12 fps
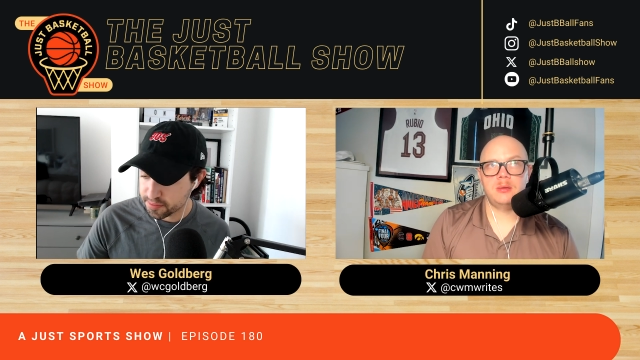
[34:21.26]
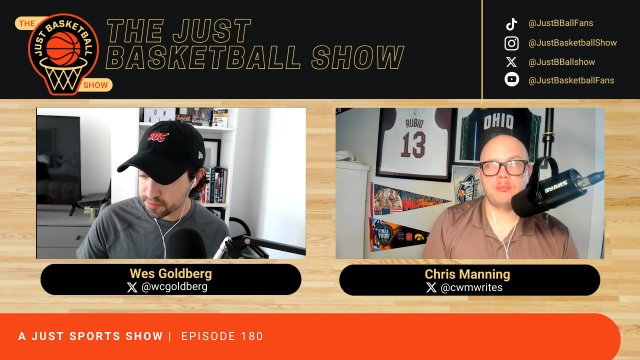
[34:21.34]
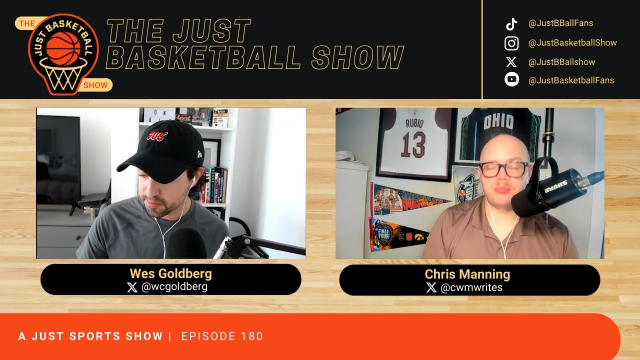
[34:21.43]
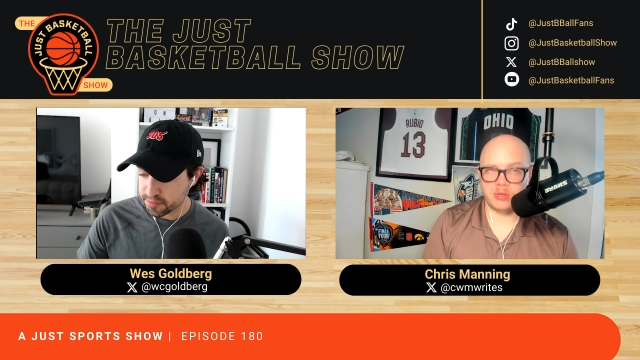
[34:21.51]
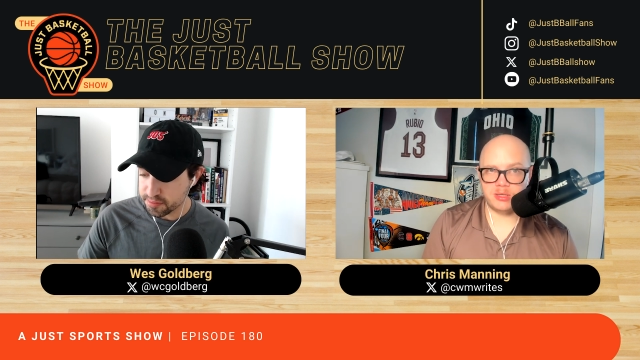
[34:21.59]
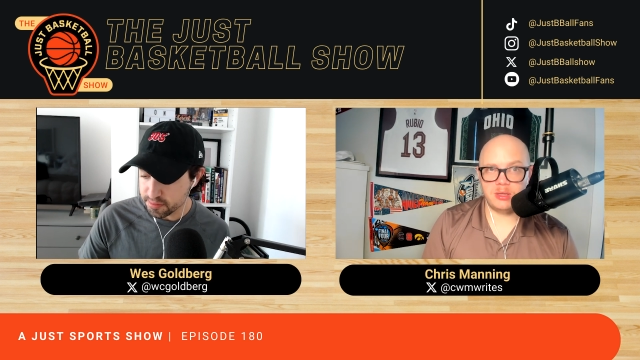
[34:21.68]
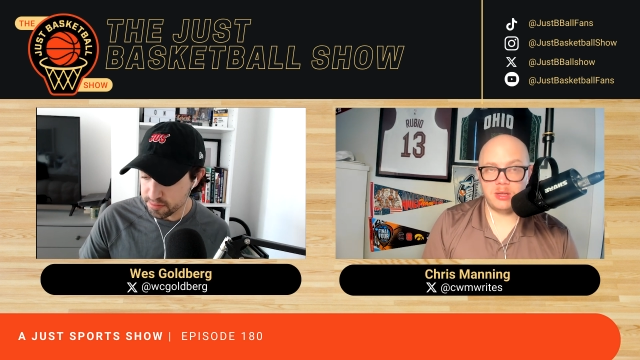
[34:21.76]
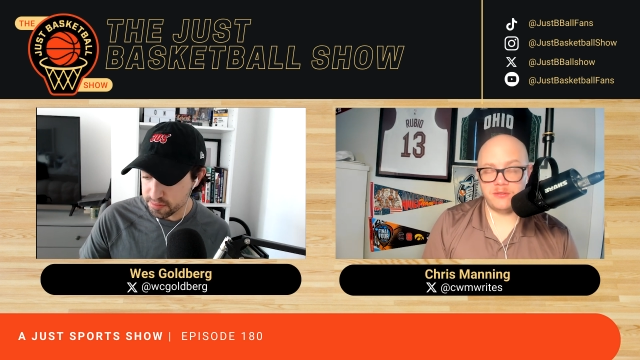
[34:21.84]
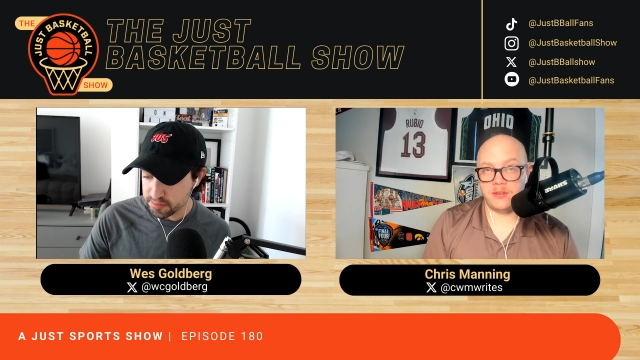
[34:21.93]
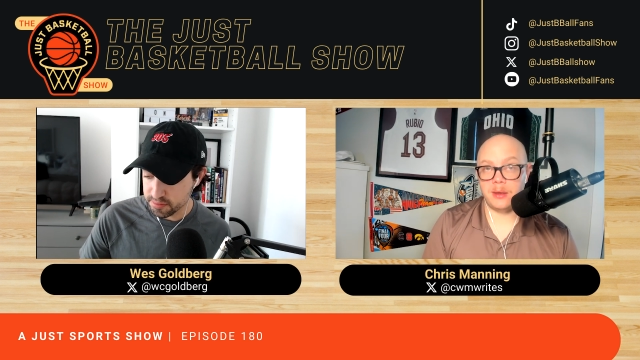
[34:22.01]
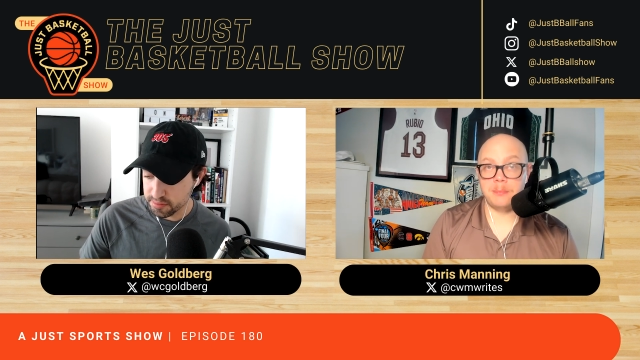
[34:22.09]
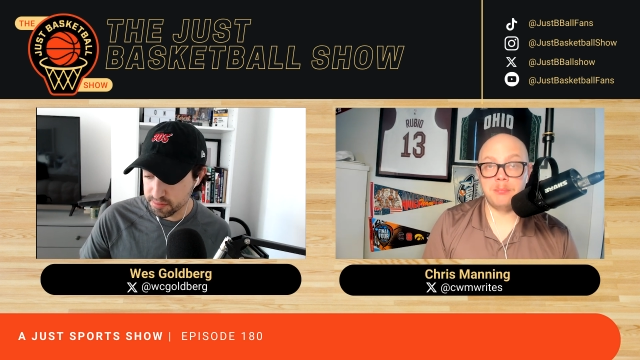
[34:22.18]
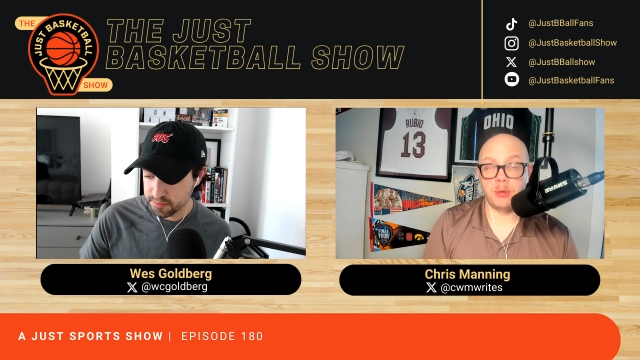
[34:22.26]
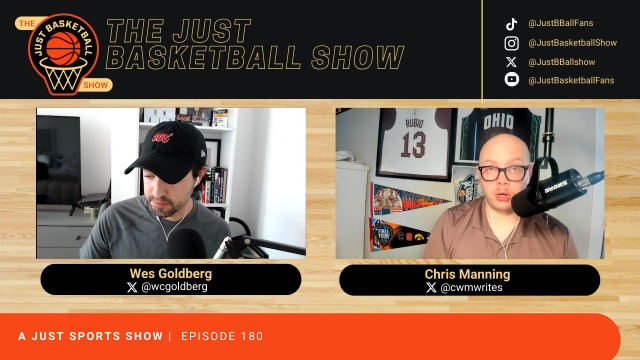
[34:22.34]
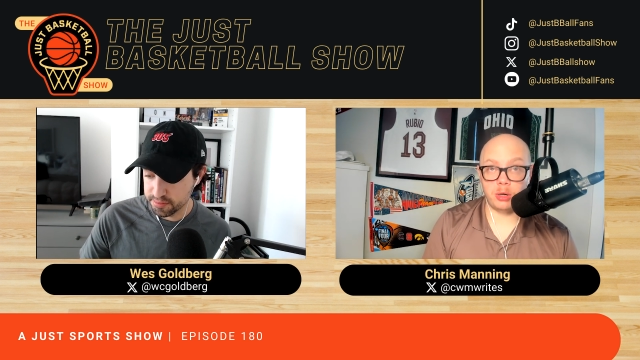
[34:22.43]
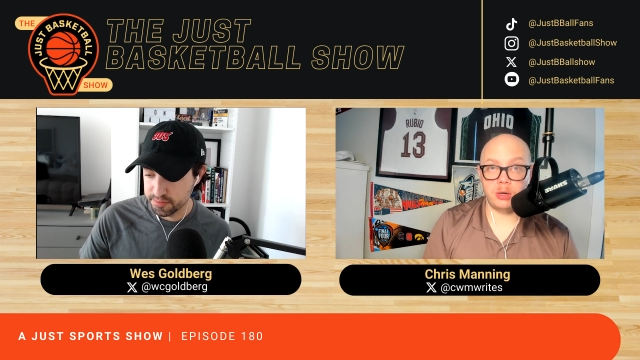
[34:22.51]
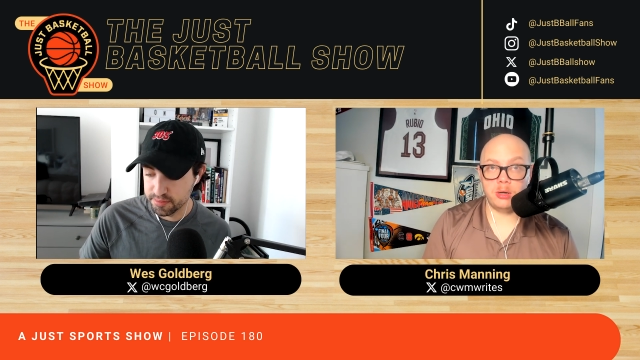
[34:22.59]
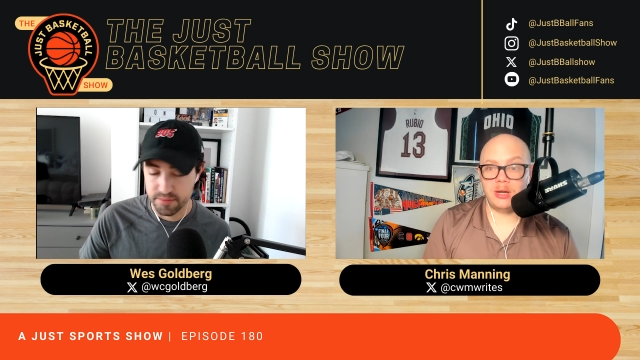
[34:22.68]
Speaker 1: brunt of like
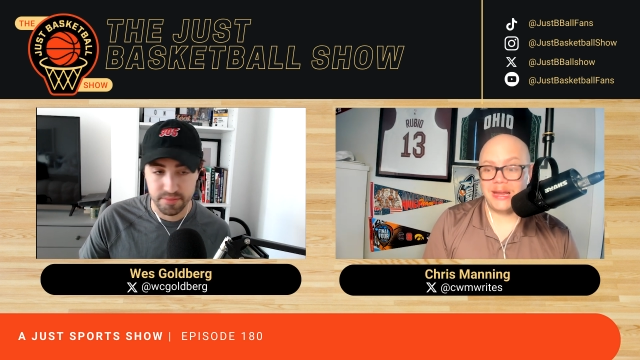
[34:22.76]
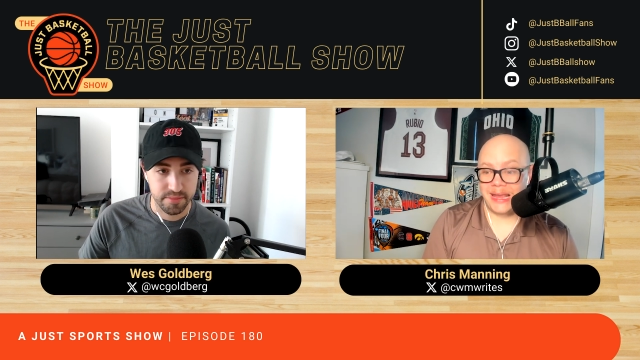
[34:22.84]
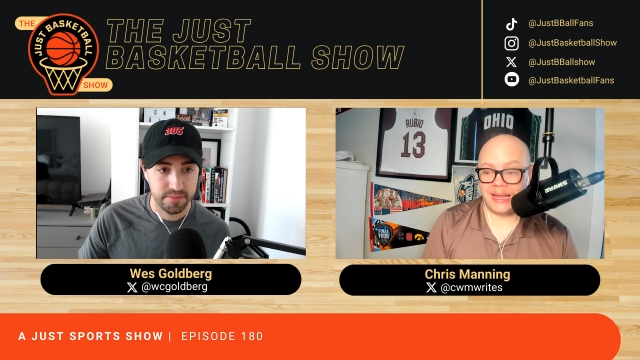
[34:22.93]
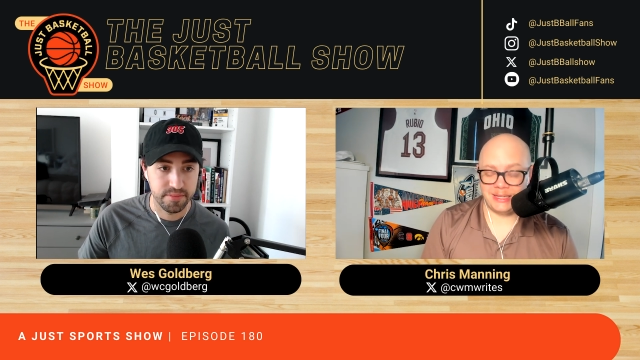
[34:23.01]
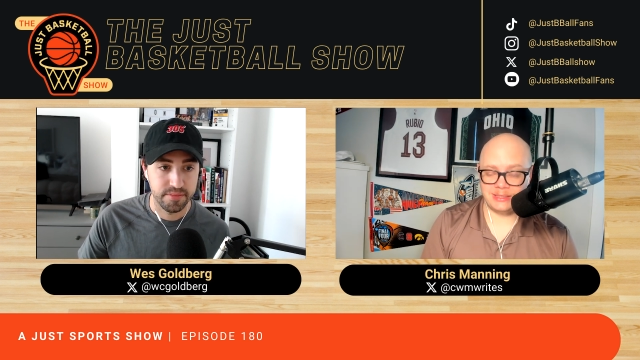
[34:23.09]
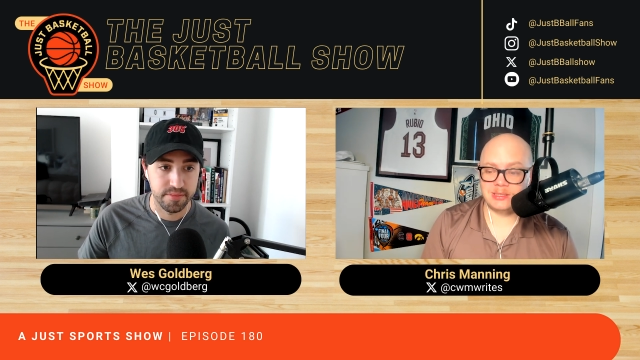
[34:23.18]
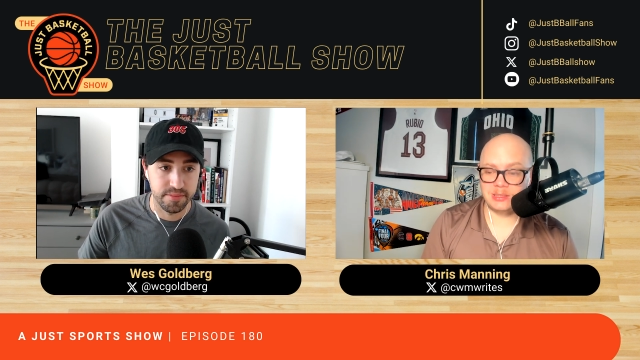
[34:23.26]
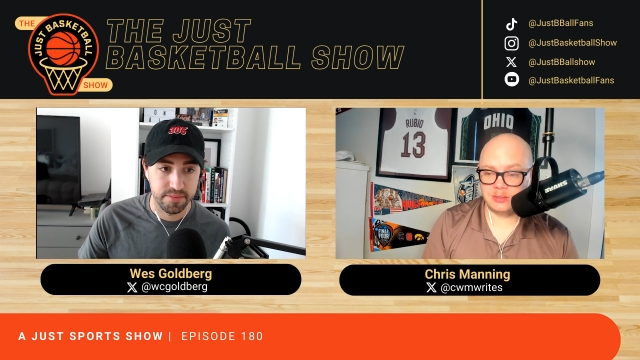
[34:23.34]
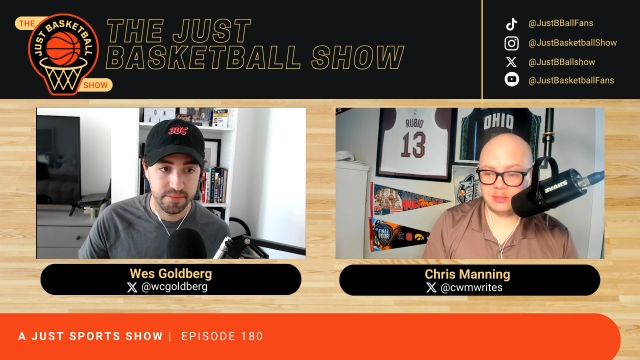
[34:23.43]
Booker, Ant,